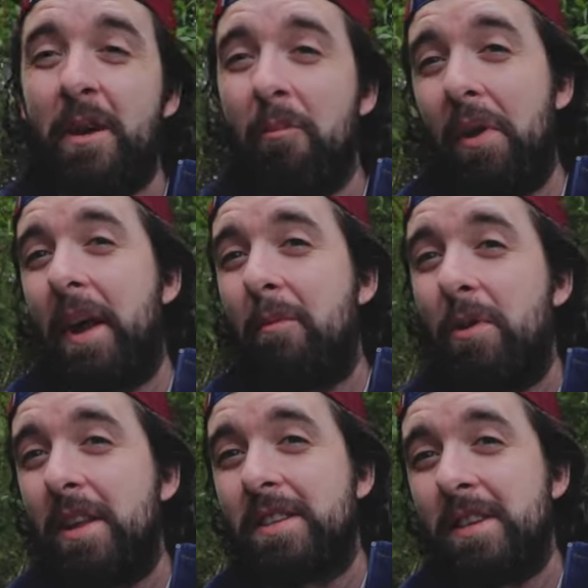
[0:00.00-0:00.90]
but I am
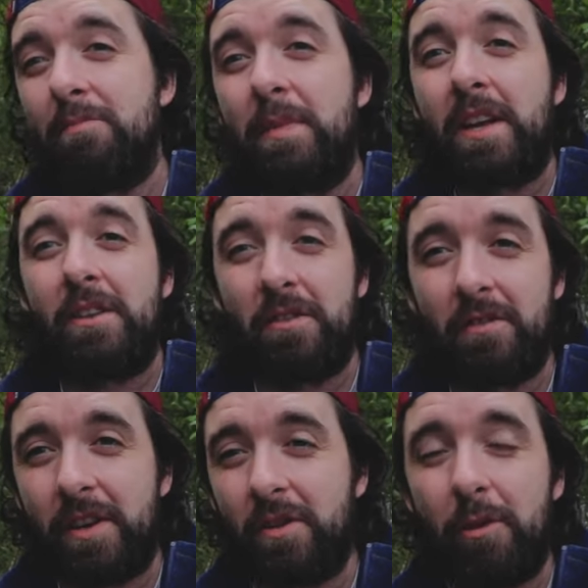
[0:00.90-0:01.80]
willing to make another
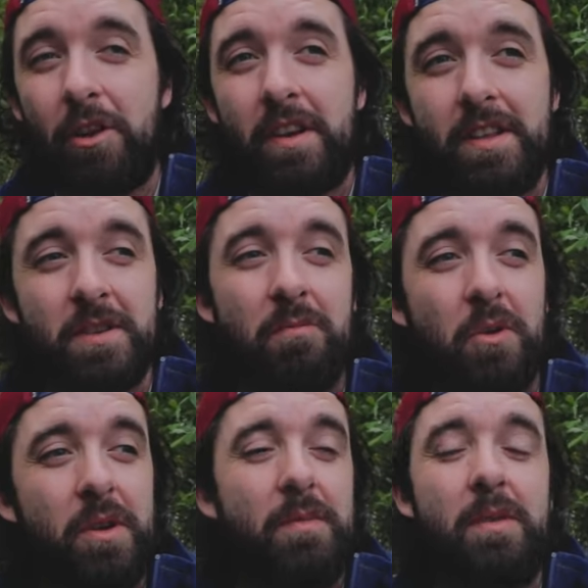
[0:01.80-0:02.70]
video about it at some
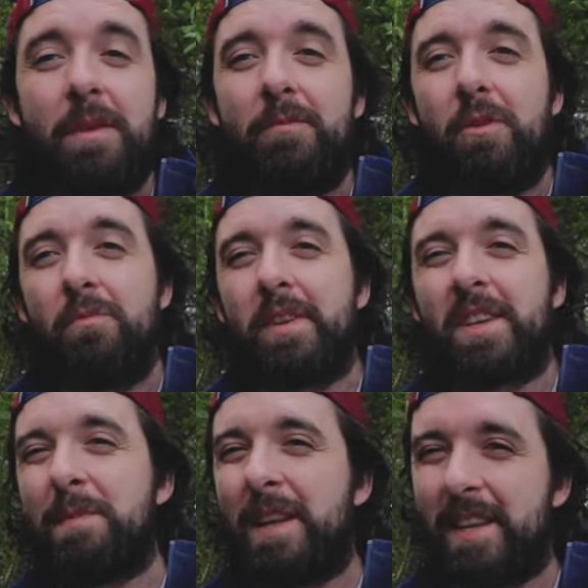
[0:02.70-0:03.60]
point, maybe, you know,
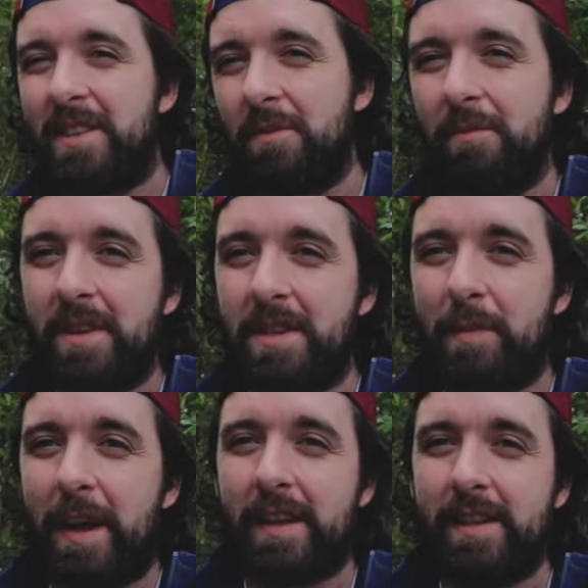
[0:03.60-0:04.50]
explaining some of the
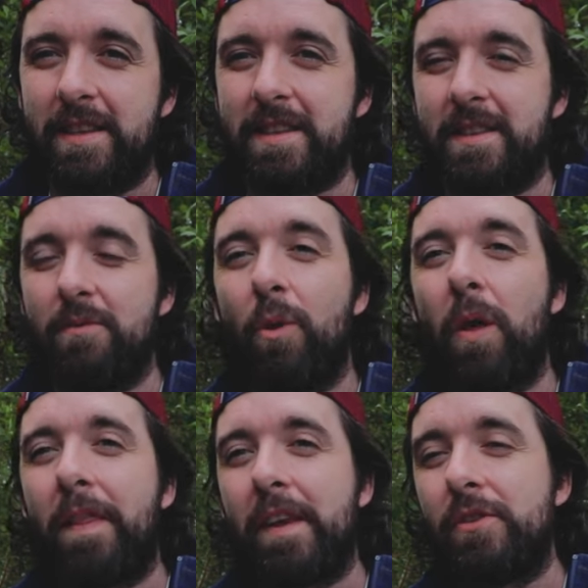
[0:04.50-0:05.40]
spec lists and
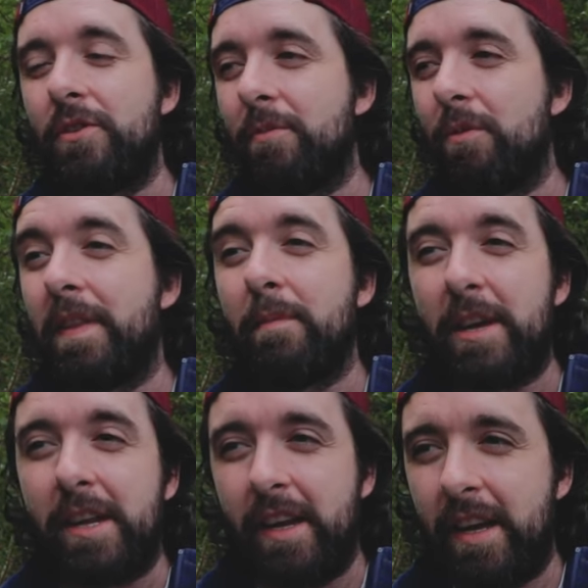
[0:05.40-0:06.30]
what they do and what they
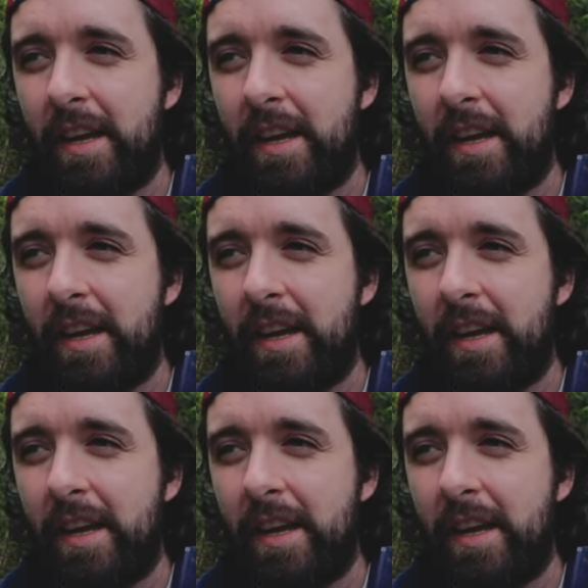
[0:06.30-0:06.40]
mean,